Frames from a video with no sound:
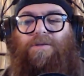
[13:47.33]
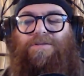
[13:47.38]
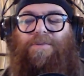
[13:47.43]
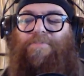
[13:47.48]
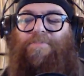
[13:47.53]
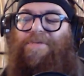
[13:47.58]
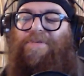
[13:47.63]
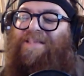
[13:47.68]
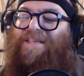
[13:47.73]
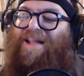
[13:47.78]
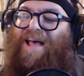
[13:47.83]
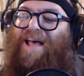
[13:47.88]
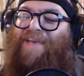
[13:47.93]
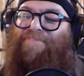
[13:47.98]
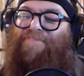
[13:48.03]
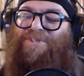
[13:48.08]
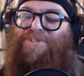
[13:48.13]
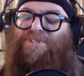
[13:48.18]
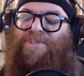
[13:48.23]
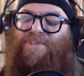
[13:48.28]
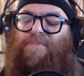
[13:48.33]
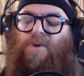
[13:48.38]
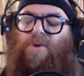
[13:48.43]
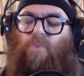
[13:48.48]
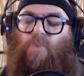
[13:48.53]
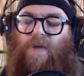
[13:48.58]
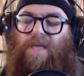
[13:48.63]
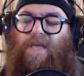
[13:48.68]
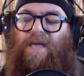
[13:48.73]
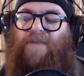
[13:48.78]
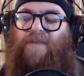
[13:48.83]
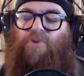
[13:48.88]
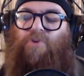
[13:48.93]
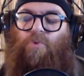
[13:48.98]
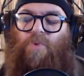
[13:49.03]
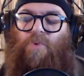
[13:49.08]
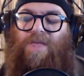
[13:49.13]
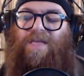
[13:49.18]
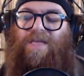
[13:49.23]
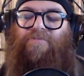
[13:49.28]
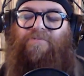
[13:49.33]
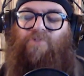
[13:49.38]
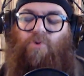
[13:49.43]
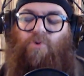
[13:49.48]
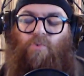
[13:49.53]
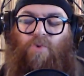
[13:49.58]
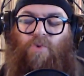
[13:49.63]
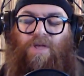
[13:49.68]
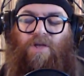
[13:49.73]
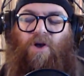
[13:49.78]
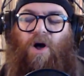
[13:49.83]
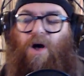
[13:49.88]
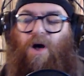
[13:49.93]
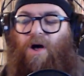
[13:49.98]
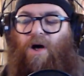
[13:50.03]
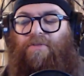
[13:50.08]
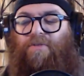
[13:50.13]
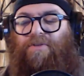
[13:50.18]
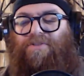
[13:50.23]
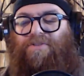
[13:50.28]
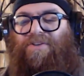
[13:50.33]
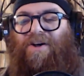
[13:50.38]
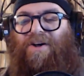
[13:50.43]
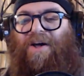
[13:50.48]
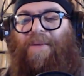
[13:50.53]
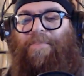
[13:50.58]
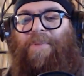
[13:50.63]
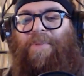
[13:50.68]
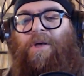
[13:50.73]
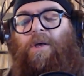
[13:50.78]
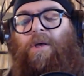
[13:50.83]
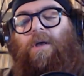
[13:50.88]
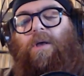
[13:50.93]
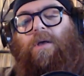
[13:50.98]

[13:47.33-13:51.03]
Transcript: something that happens to me week after week after week, all the time.